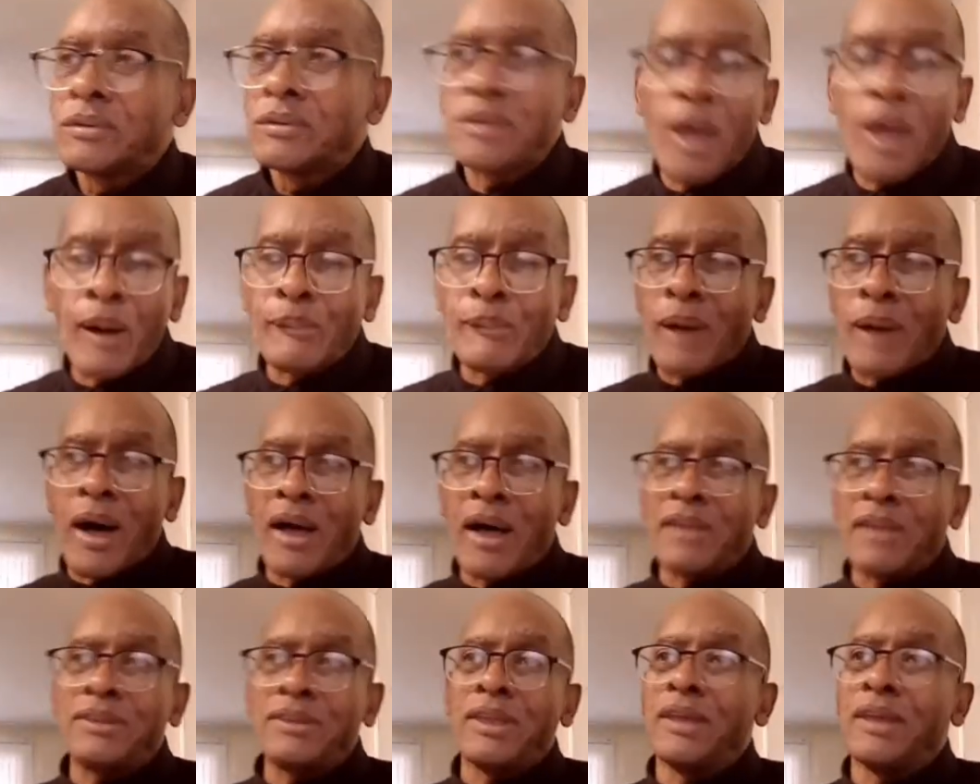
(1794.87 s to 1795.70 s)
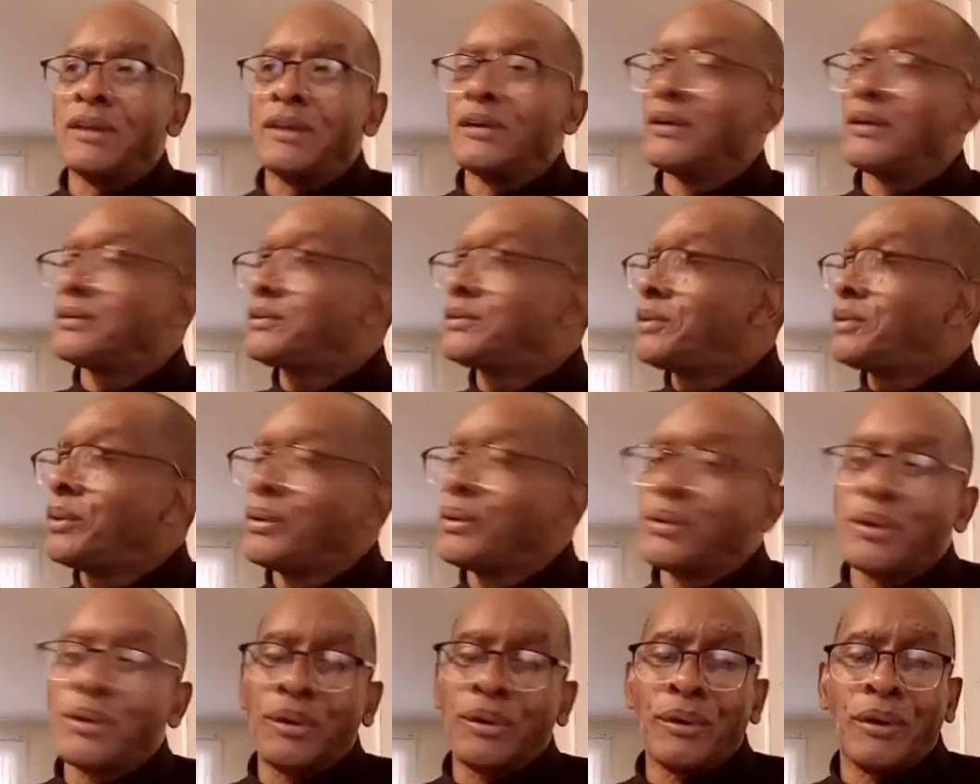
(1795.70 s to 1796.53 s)
some odd year,
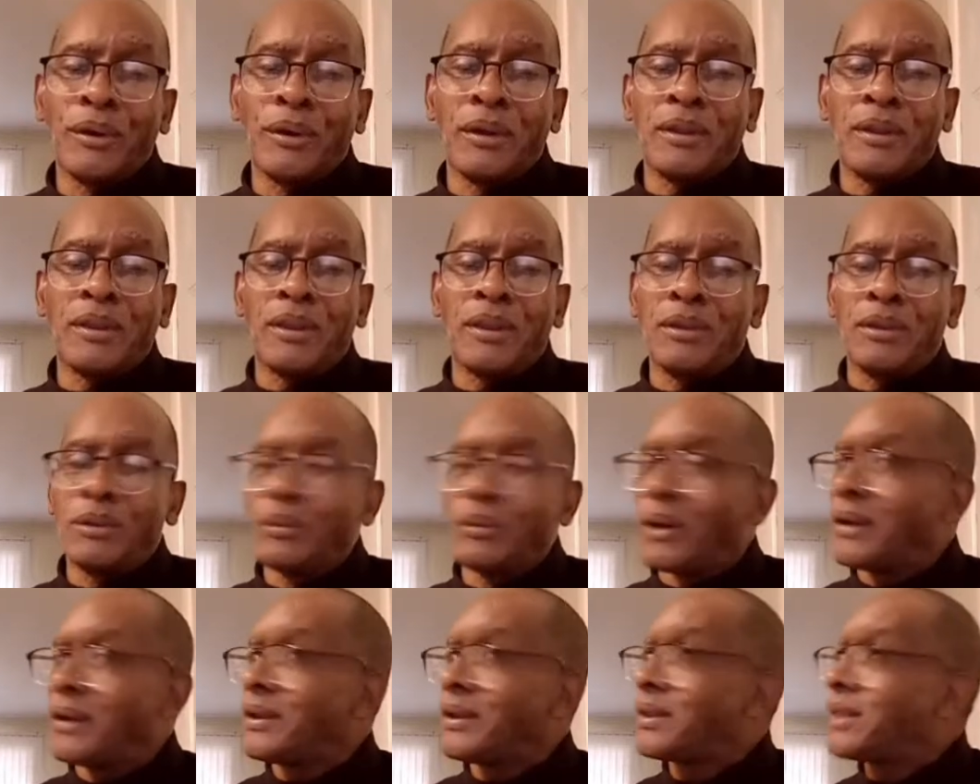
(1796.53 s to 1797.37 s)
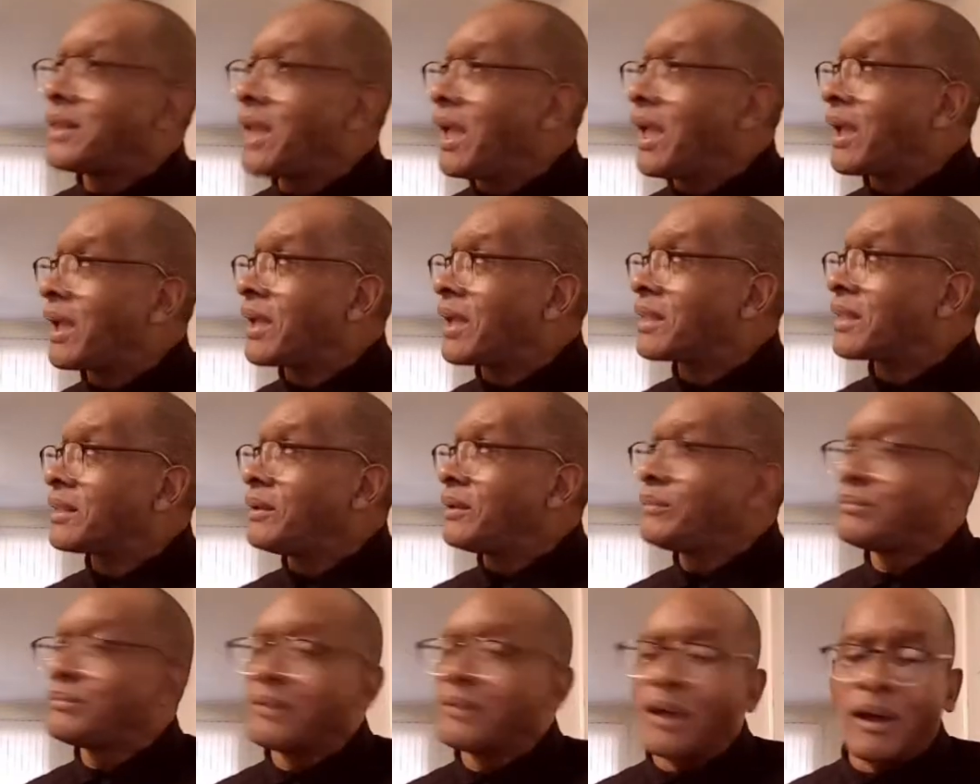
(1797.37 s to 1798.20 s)
two years, and then you want to take it
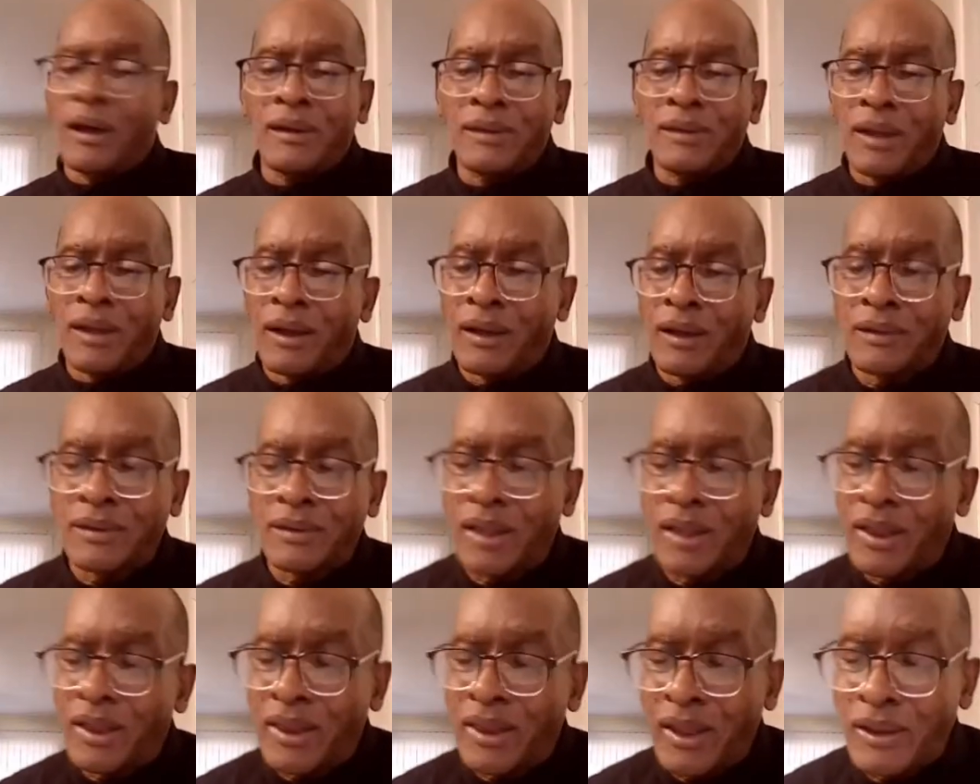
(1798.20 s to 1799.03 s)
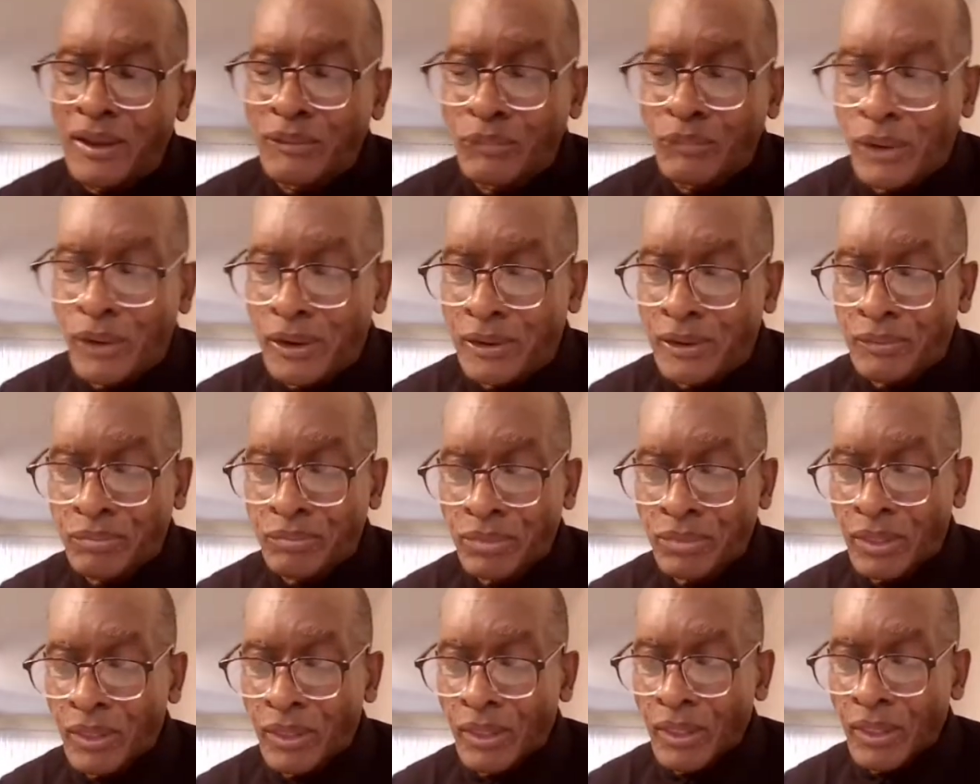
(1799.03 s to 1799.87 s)
to them? Nah, nah, that ain't what.
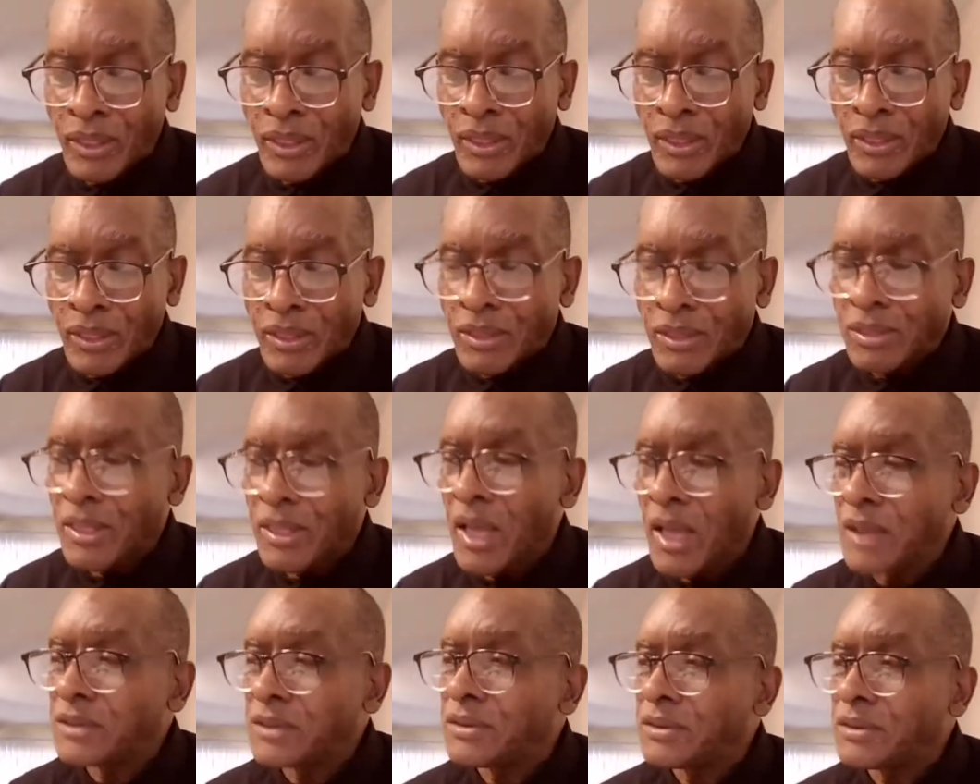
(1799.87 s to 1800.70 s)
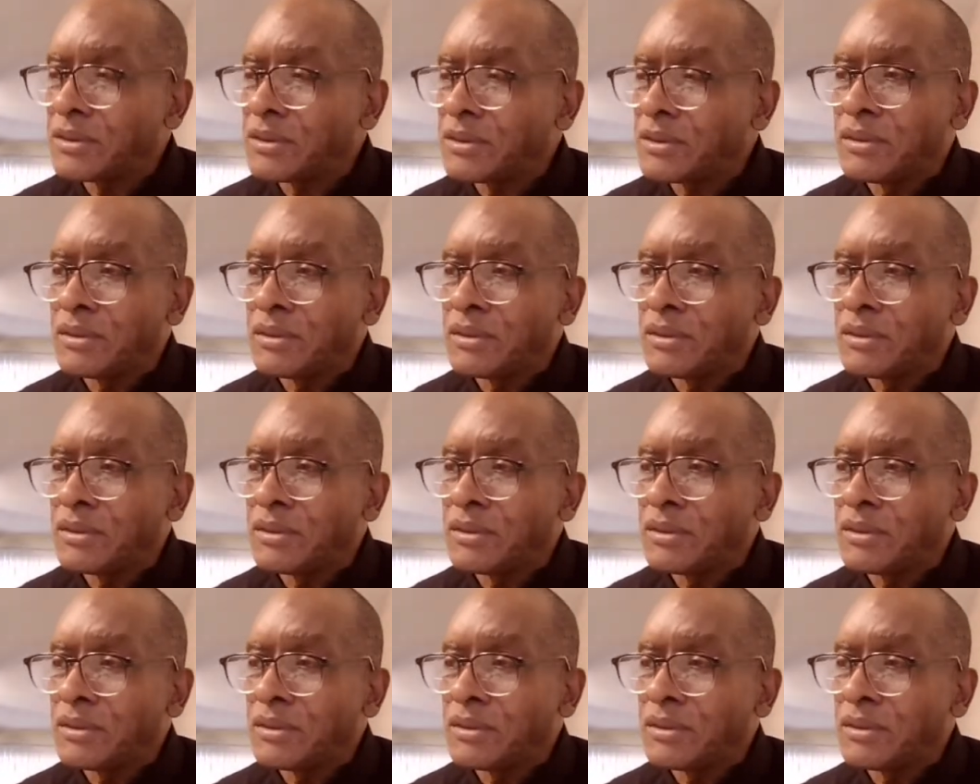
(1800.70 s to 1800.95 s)
That